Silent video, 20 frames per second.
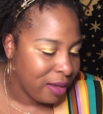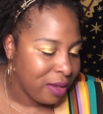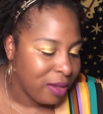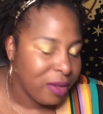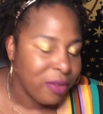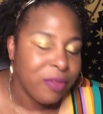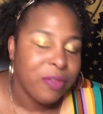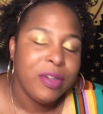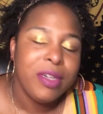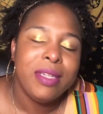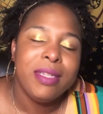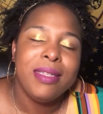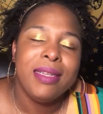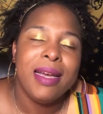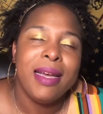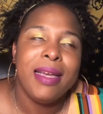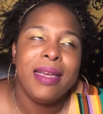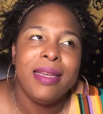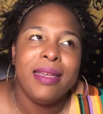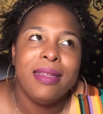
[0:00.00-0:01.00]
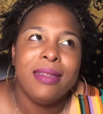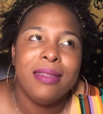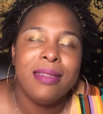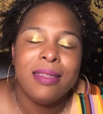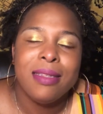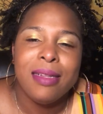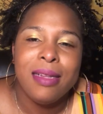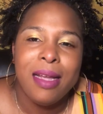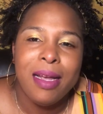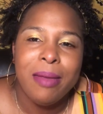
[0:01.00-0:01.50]
for
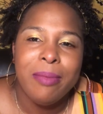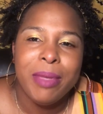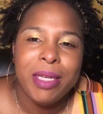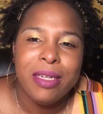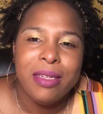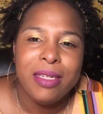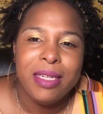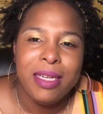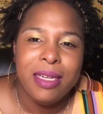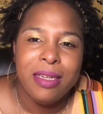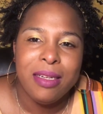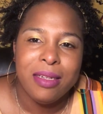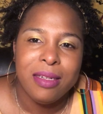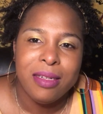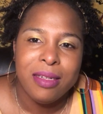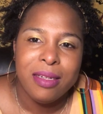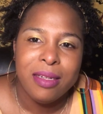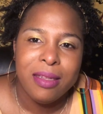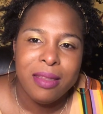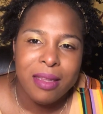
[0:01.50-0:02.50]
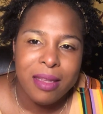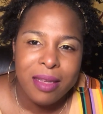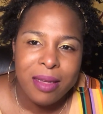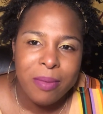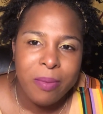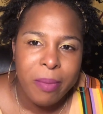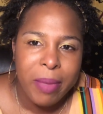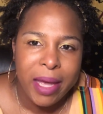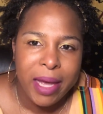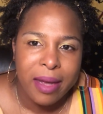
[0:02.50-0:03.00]
science, climate change, the
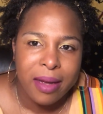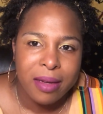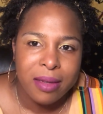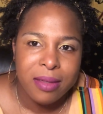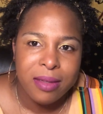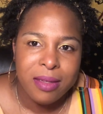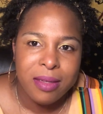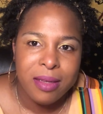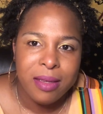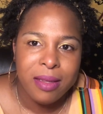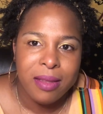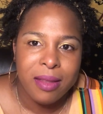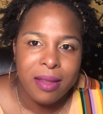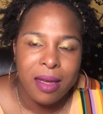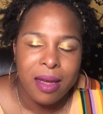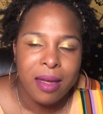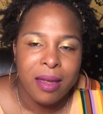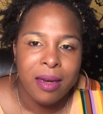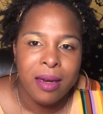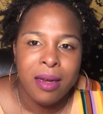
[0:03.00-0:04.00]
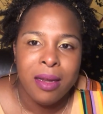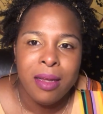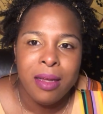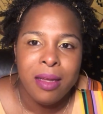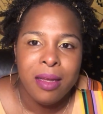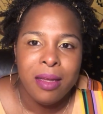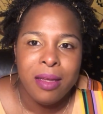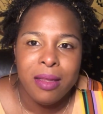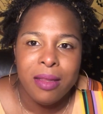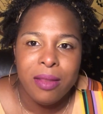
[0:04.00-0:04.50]
impact that
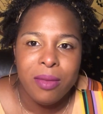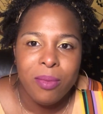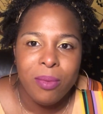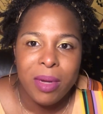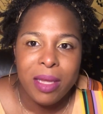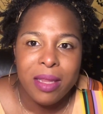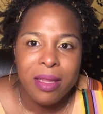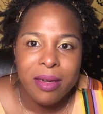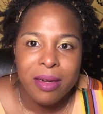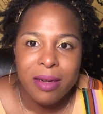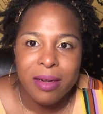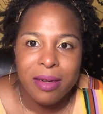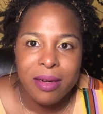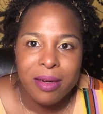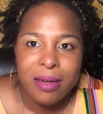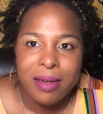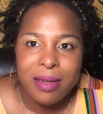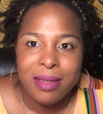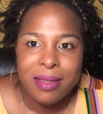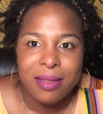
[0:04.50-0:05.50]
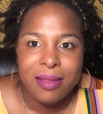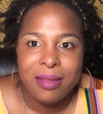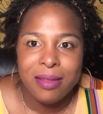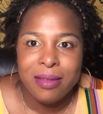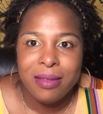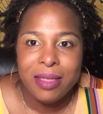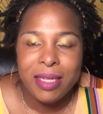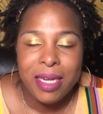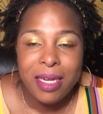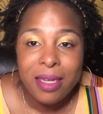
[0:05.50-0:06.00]
the weather
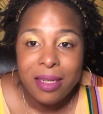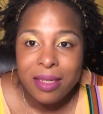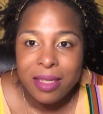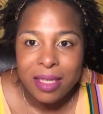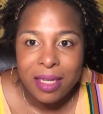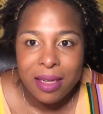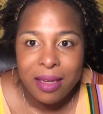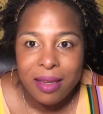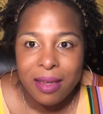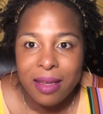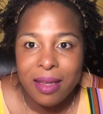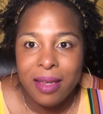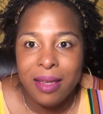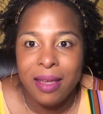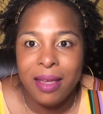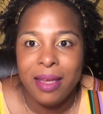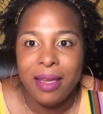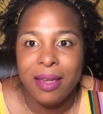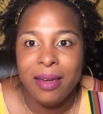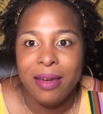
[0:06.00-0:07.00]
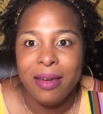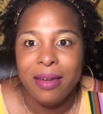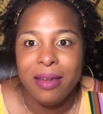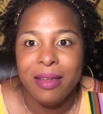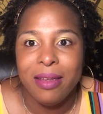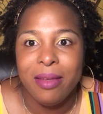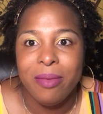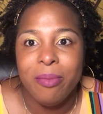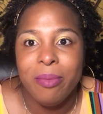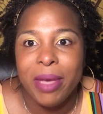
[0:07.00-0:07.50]
is changing and
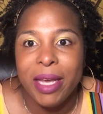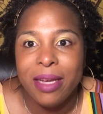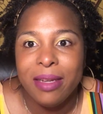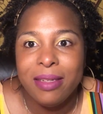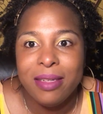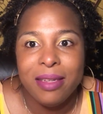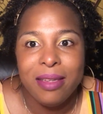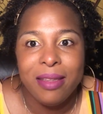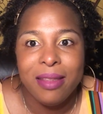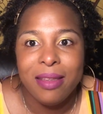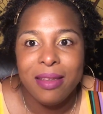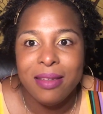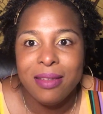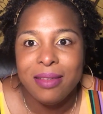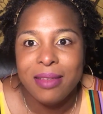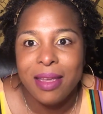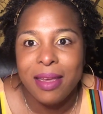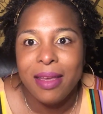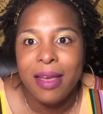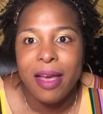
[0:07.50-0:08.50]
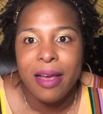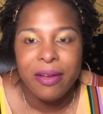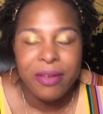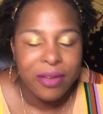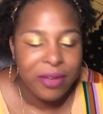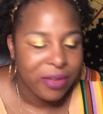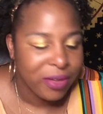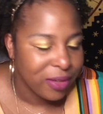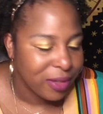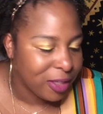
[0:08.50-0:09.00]
impacting things like
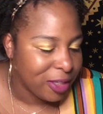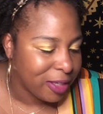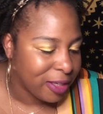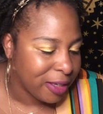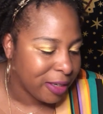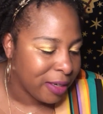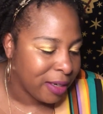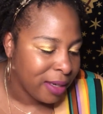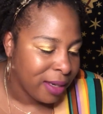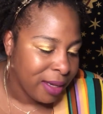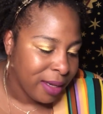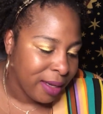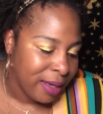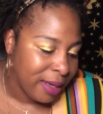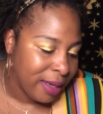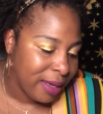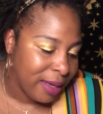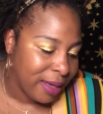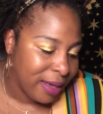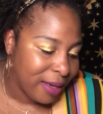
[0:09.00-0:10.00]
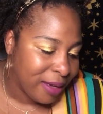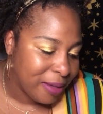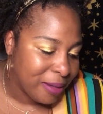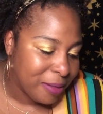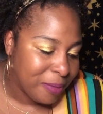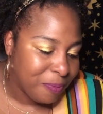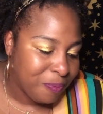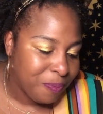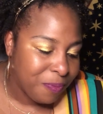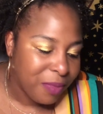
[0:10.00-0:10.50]
agriculture.
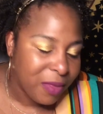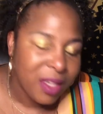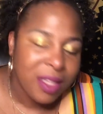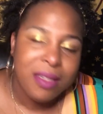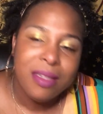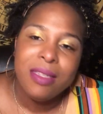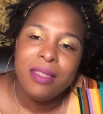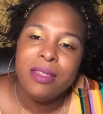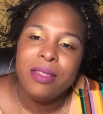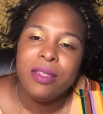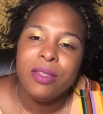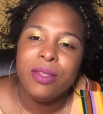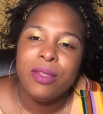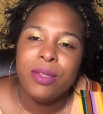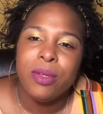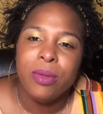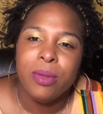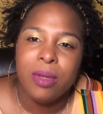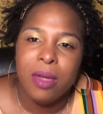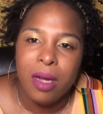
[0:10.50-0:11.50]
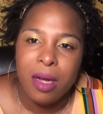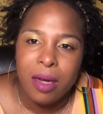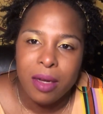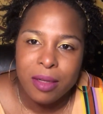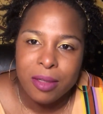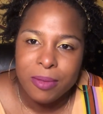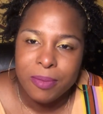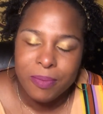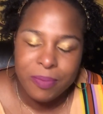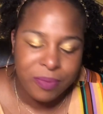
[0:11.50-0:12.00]
The list is so
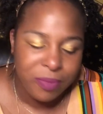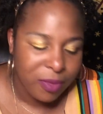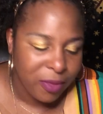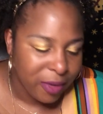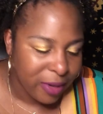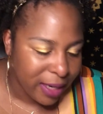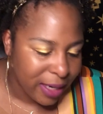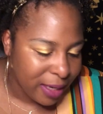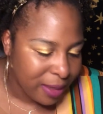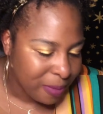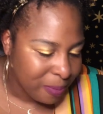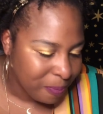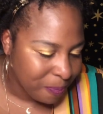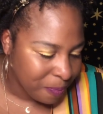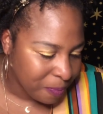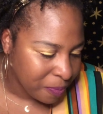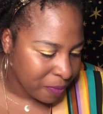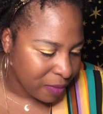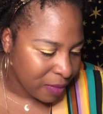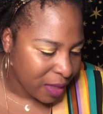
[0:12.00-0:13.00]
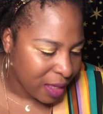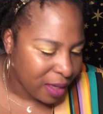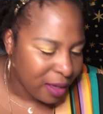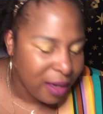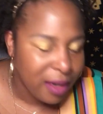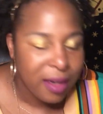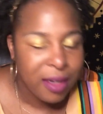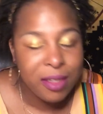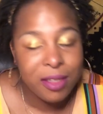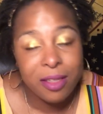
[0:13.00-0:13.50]
long, right? And
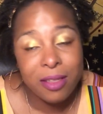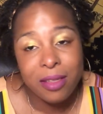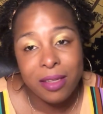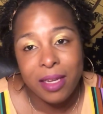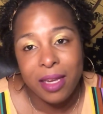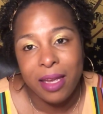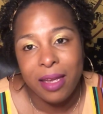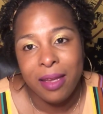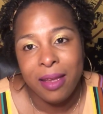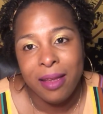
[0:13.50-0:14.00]
initially,